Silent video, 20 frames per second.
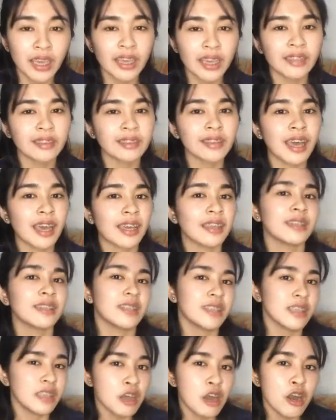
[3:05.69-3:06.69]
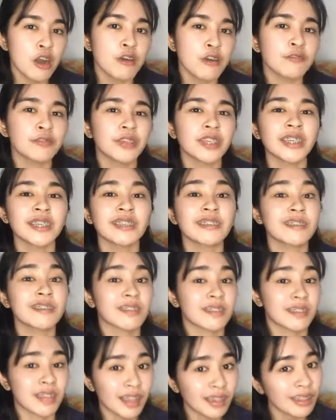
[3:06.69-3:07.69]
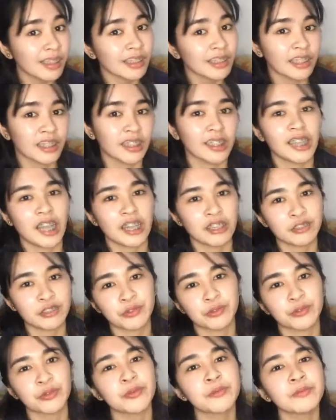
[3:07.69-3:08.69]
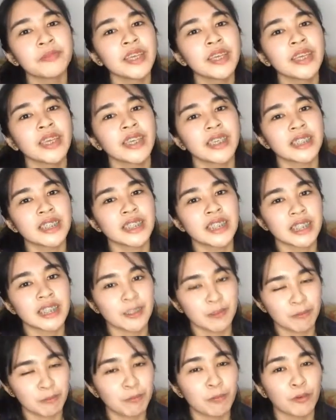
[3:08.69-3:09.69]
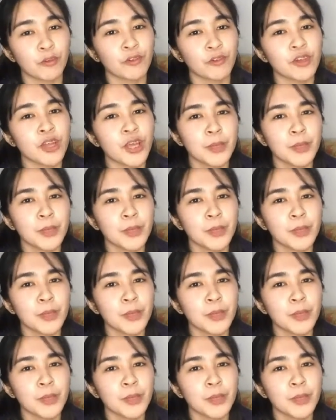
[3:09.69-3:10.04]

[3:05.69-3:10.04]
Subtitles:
and the idea of an extended classroom is simple,